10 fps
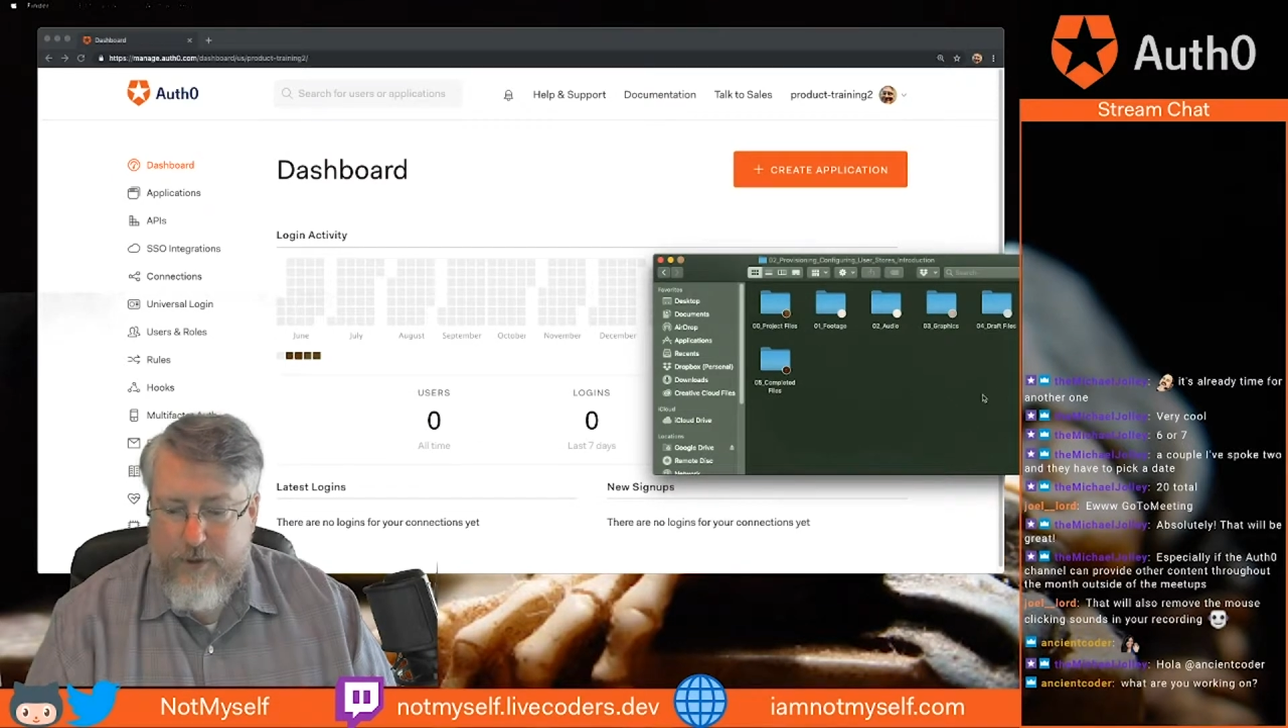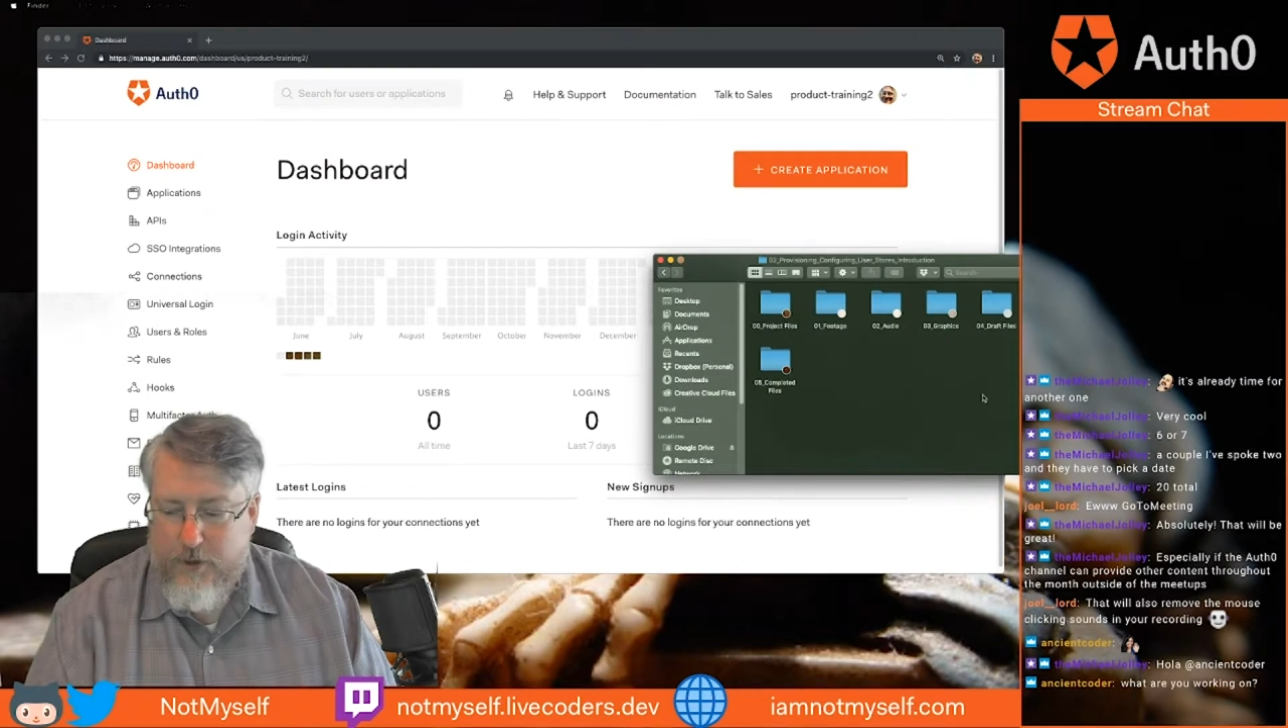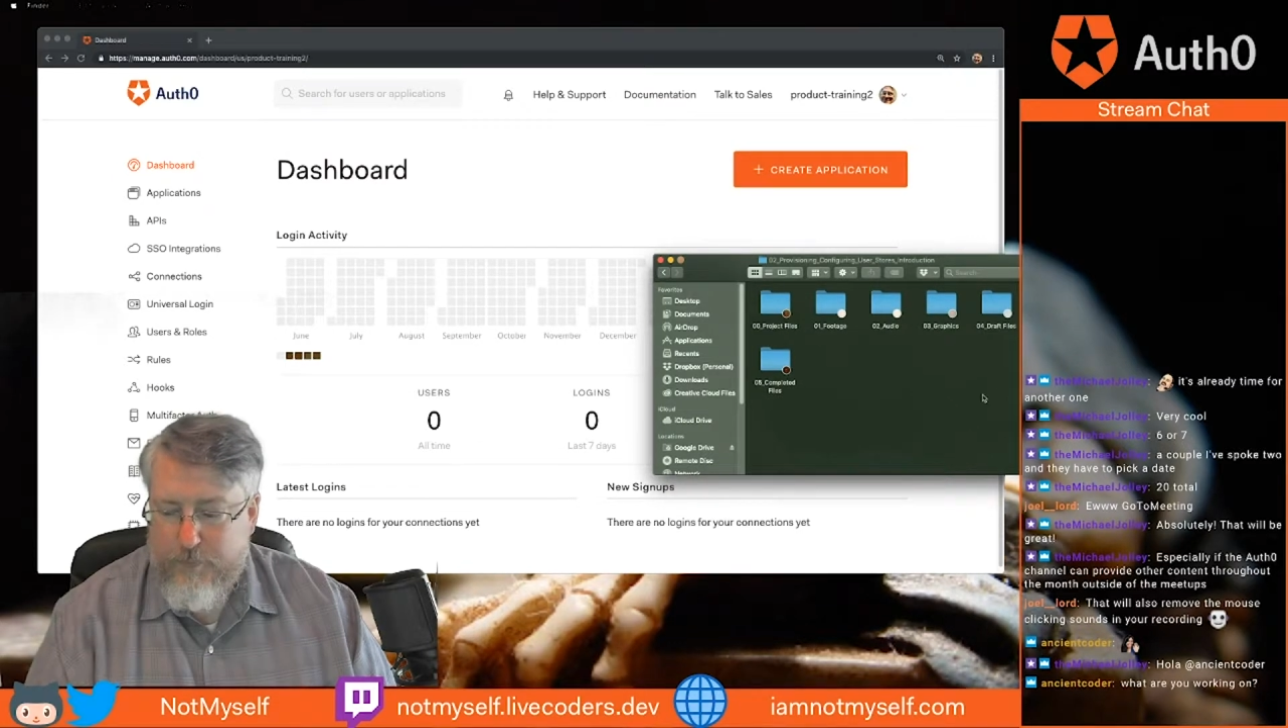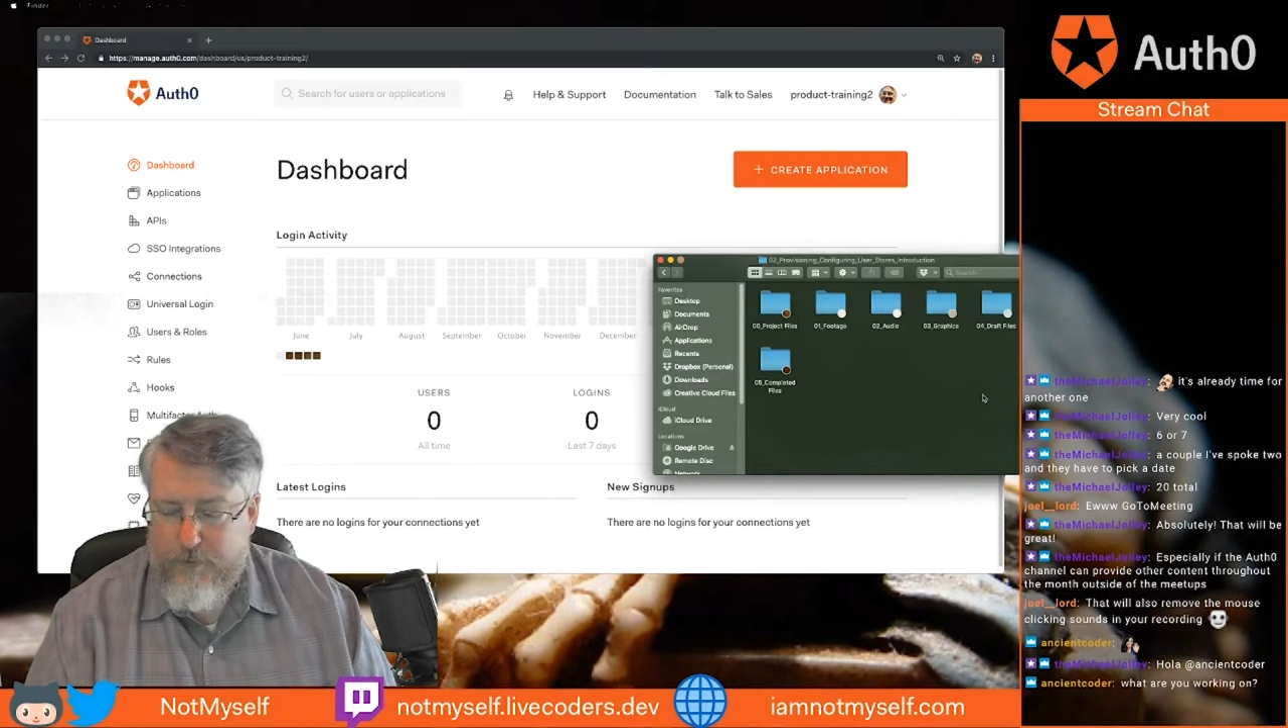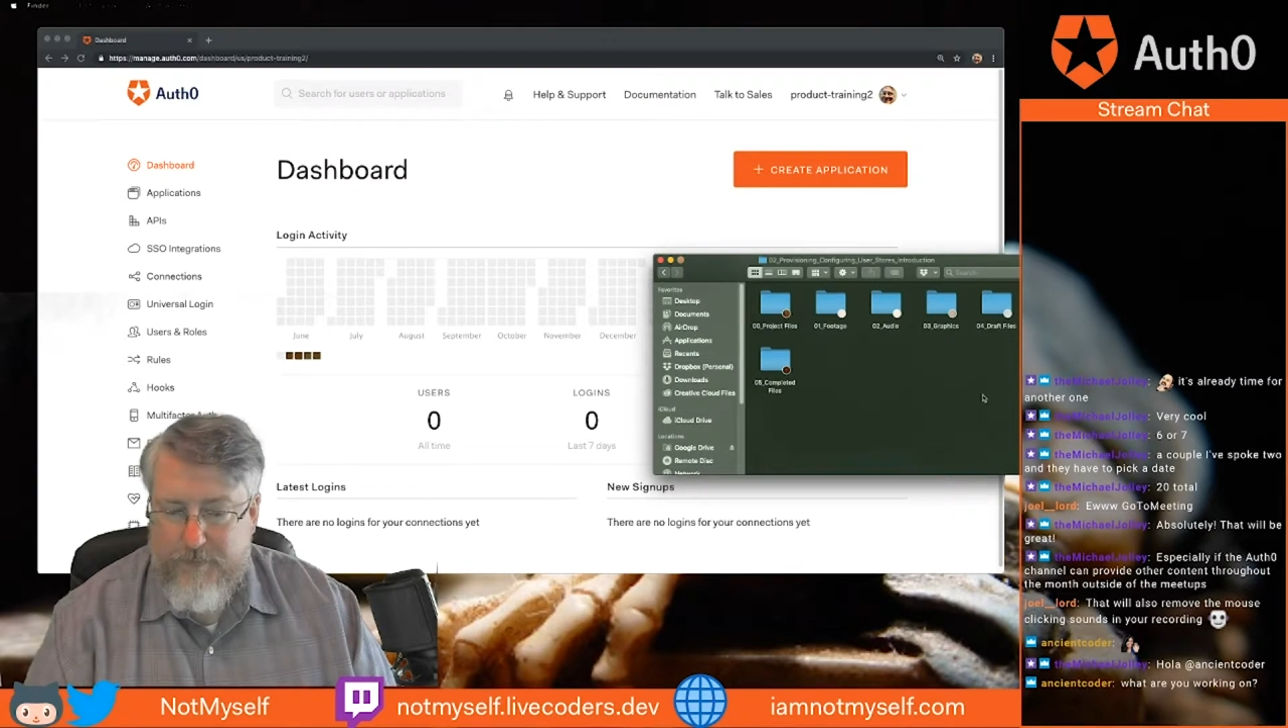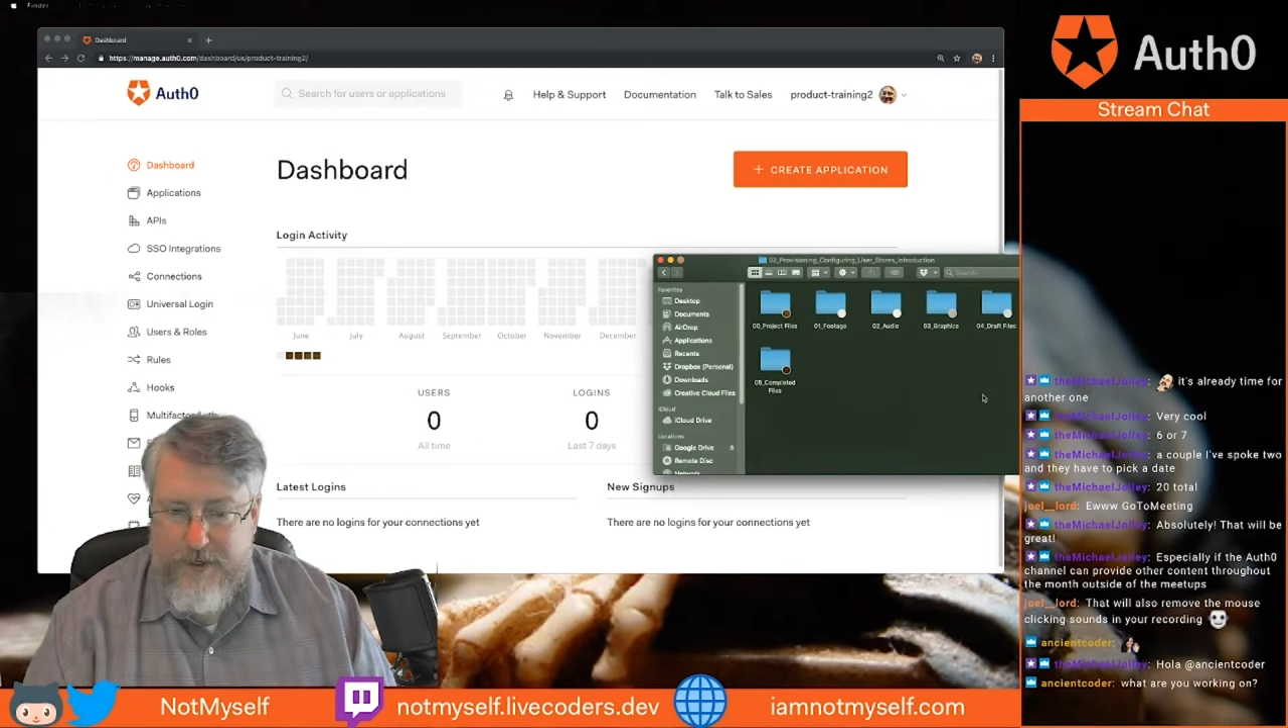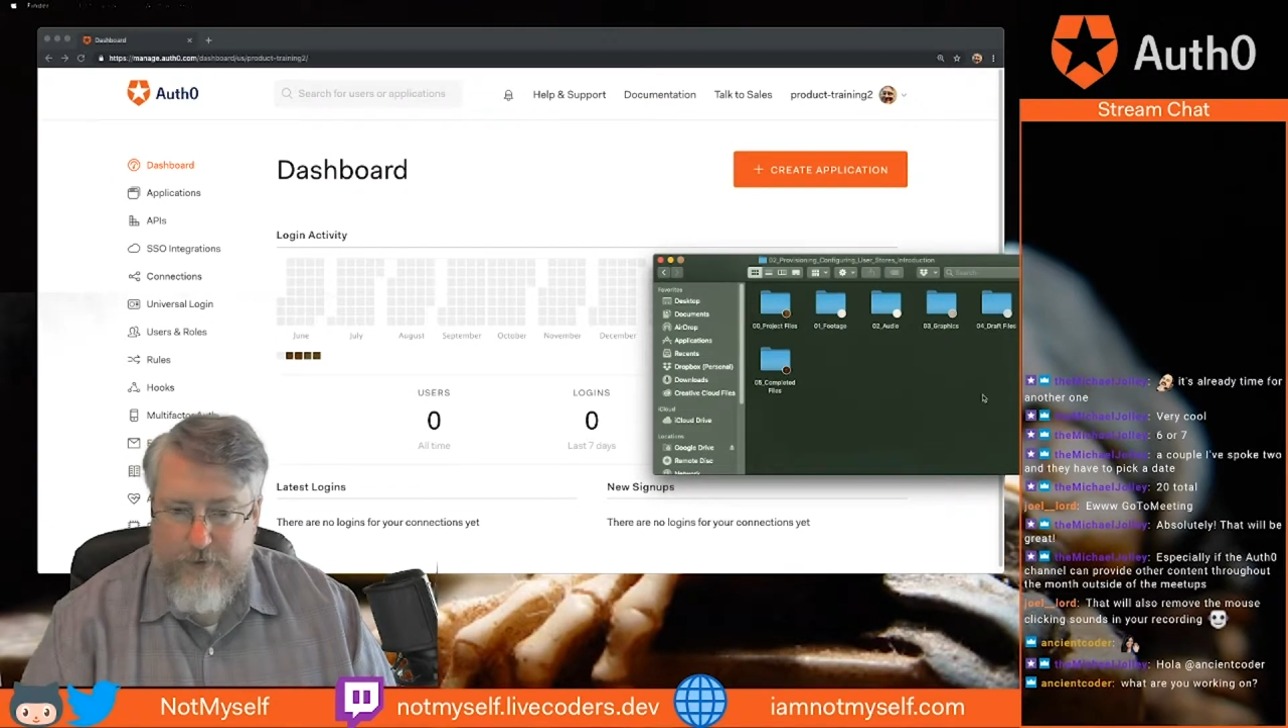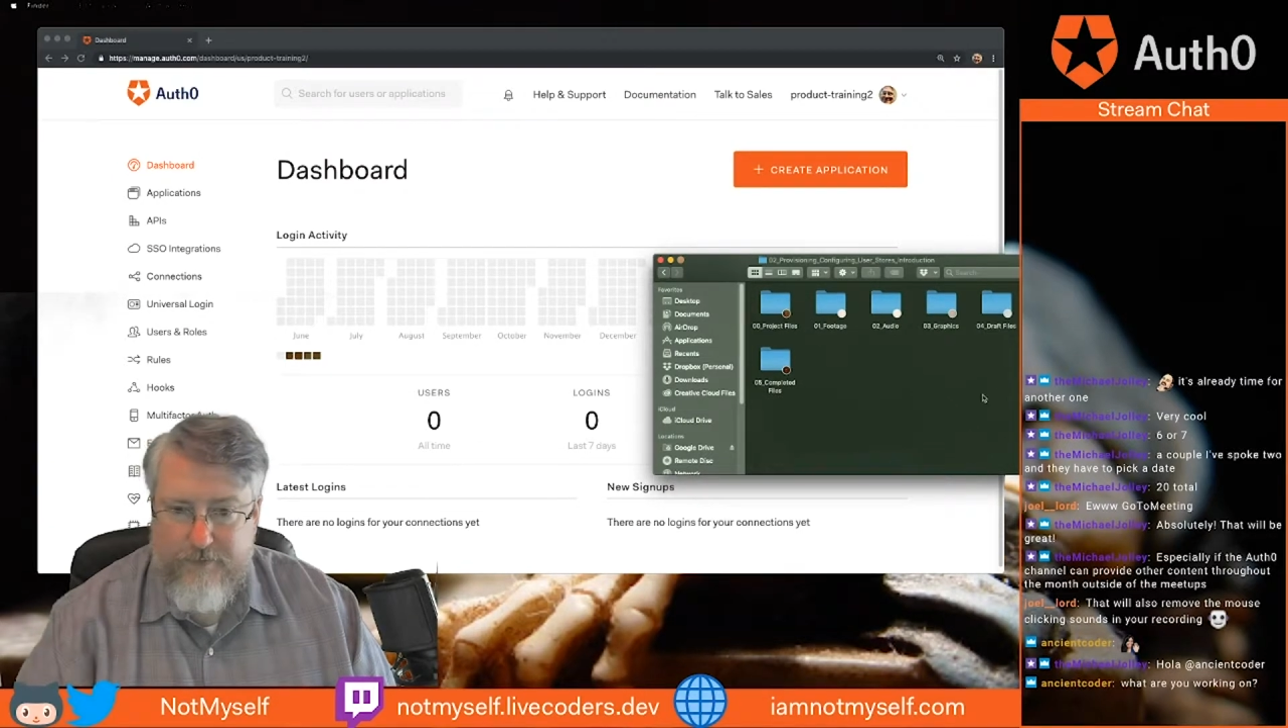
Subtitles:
our Premiere